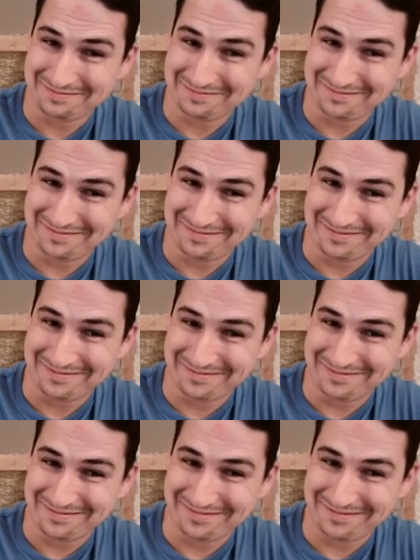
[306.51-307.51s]

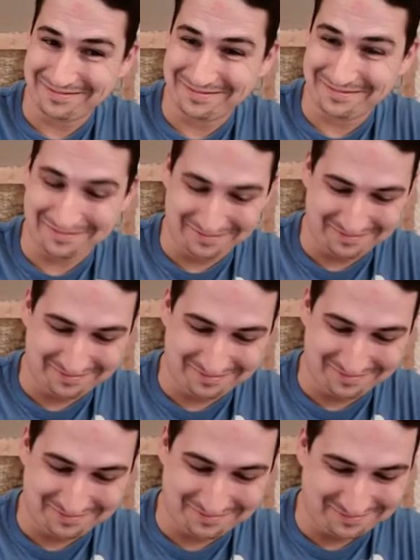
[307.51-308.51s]

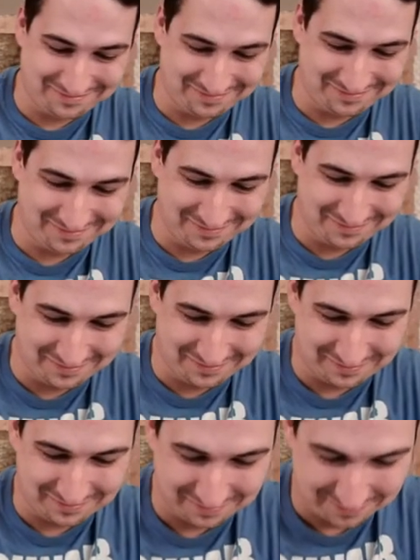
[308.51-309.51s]

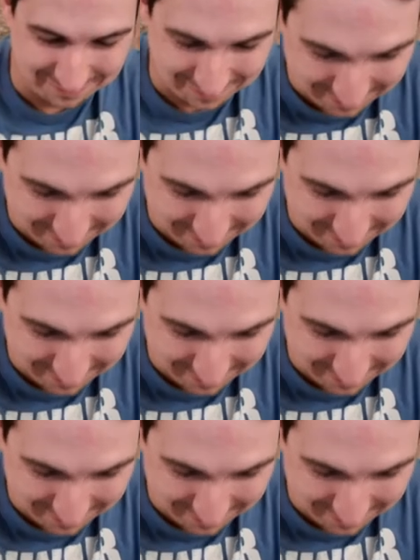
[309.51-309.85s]
(not speaking)